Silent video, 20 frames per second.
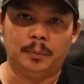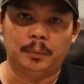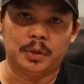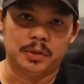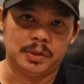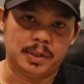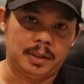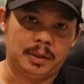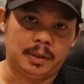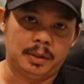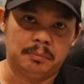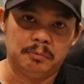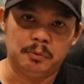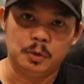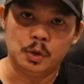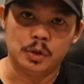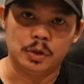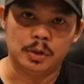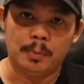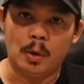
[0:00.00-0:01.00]
because they can
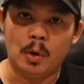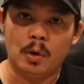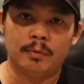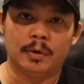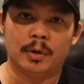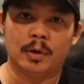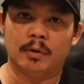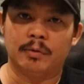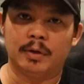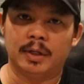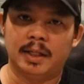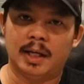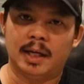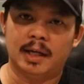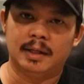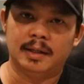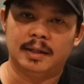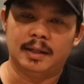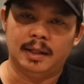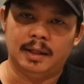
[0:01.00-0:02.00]
use them over and over
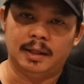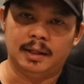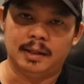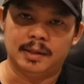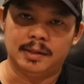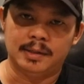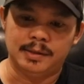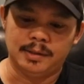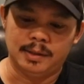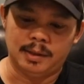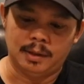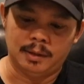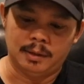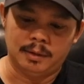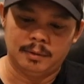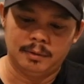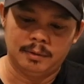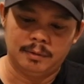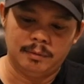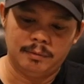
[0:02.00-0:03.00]
again, and it's
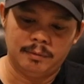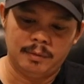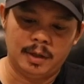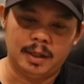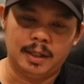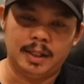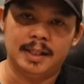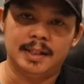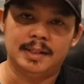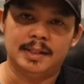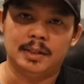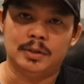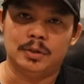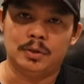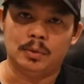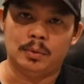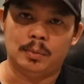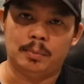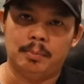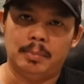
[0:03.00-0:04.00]
very easy
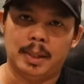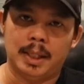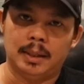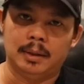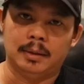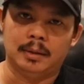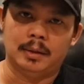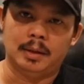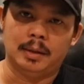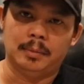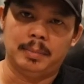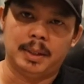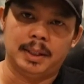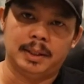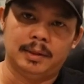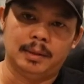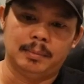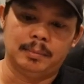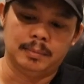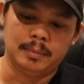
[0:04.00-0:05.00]
to bait and
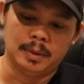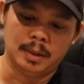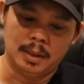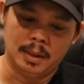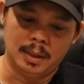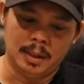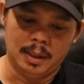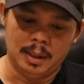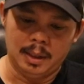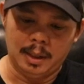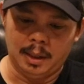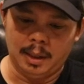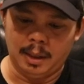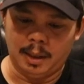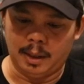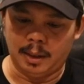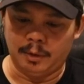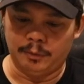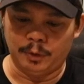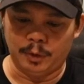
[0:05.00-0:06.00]
unbait them.
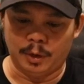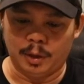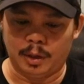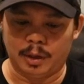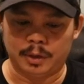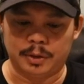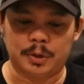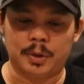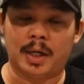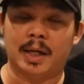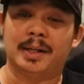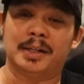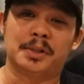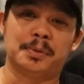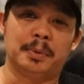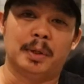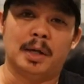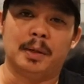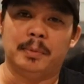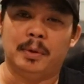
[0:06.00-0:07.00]
And if you're gonna try to
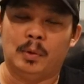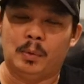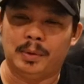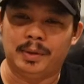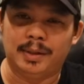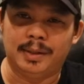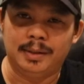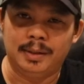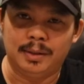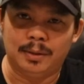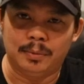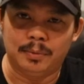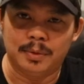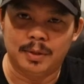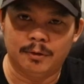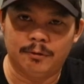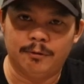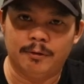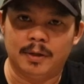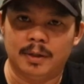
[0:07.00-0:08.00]
experiment with, you know,
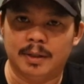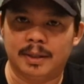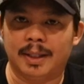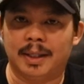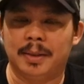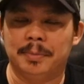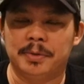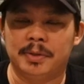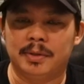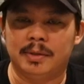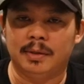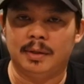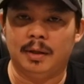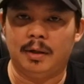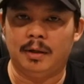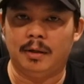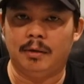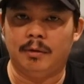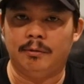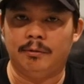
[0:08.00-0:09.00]
different types
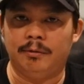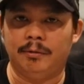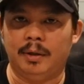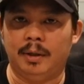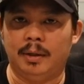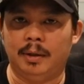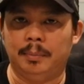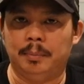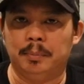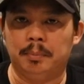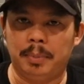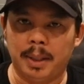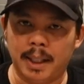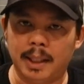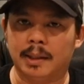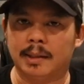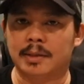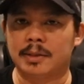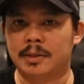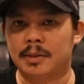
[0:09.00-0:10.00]
of
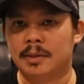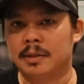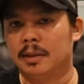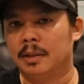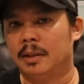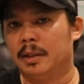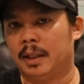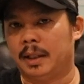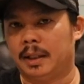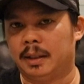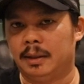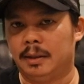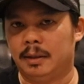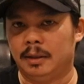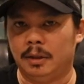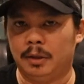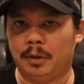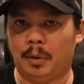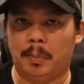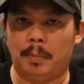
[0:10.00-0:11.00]
baits,
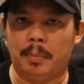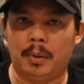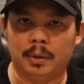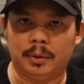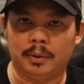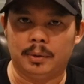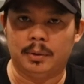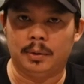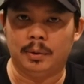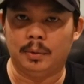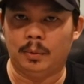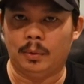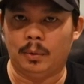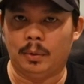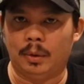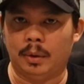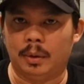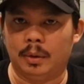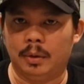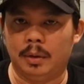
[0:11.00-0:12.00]
like, you know, bunker
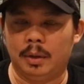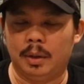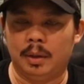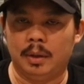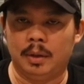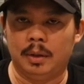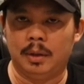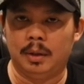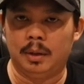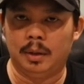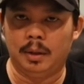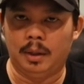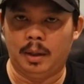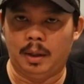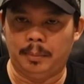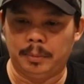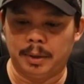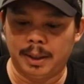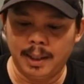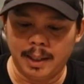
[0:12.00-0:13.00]
or
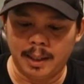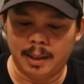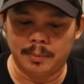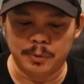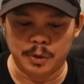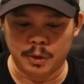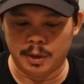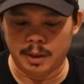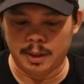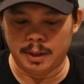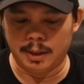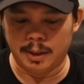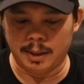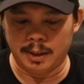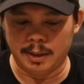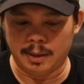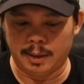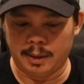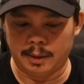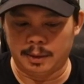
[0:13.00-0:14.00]
clams, you're gonna
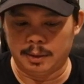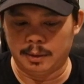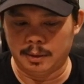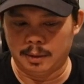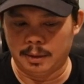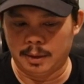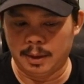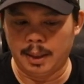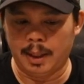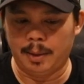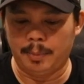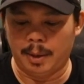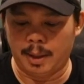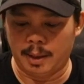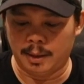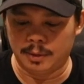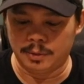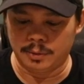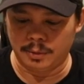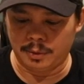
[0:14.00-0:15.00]
need like clam
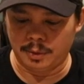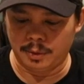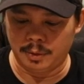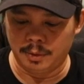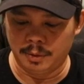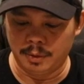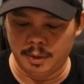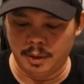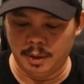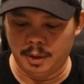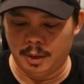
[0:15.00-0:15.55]
bags, or